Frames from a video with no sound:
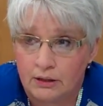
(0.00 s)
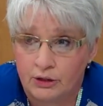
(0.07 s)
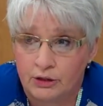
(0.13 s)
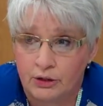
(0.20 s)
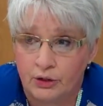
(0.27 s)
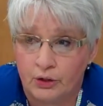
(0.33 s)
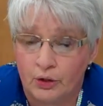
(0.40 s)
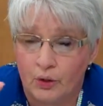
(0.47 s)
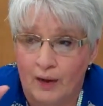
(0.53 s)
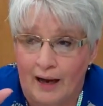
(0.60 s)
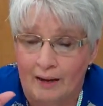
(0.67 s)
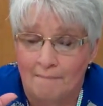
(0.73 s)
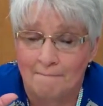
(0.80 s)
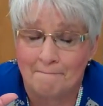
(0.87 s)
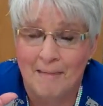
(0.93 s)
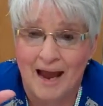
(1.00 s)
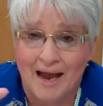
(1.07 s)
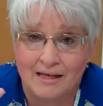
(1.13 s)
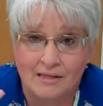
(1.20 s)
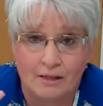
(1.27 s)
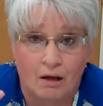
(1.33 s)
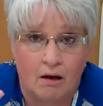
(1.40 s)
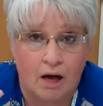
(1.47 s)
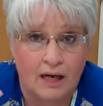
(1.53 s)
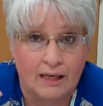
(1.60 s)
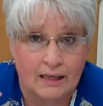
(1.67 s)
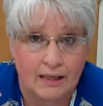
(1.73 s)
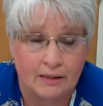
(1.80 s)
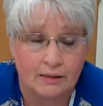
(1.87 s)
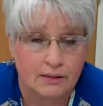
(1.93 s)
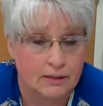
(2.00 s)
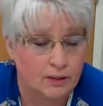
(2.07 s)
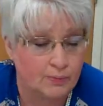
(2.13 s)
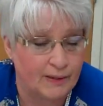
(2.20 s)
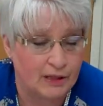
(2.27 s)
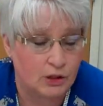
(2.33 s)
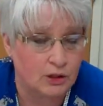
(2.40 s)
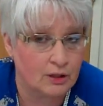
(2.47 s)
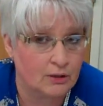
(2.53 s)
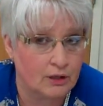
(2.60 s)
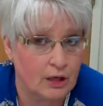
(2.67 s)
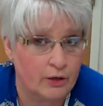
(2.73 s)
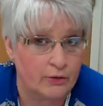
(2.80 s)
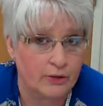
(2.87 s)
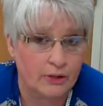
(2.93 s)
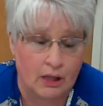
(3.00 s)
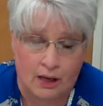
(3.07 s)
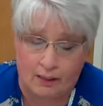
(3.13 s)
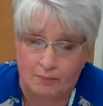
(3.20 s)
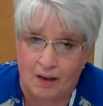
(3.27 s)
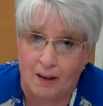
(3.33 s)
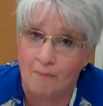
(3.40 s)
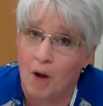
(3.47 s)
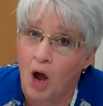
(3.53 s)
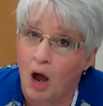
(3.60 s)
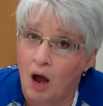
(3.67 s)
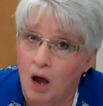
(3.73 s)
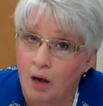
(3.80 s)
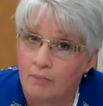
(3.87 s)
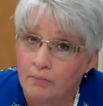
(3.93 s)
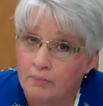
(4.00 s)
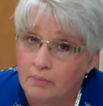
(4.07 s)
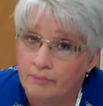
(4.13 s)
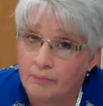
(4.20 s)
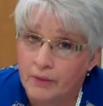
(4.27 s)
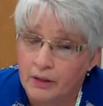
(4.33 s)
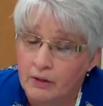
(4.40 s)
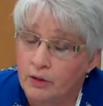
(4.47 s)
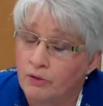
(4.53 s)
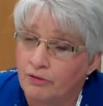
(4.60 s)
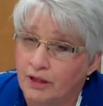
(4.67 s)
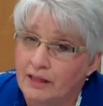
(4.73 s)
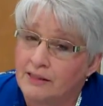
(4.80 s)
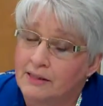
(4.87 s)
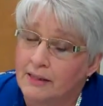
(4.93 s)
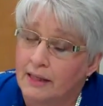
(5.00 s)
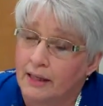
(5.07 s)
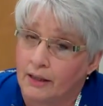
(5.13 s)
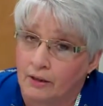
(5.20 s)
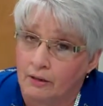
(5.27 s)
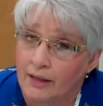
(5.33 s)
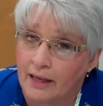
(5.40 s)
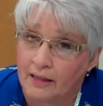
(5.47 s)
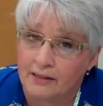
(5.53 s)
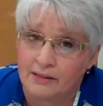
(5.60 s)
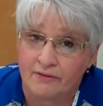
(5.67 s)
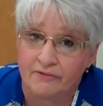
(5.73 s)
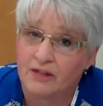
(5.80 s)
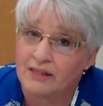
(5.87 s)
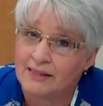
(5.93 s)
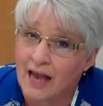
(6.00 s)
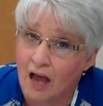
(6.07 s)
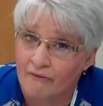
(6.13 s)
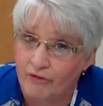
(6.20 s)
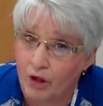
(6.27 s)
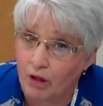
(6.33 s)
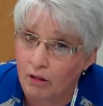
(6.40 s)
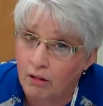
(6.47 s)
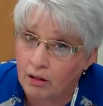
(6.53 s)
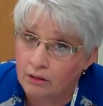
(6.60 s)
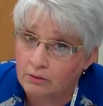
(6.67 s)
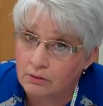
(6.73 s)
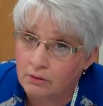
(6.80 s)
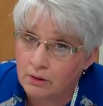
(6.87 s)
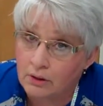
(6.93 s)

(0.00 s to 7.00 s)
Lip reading: to a mass audience, especially those like my mom, who thinks the internet is of the devil,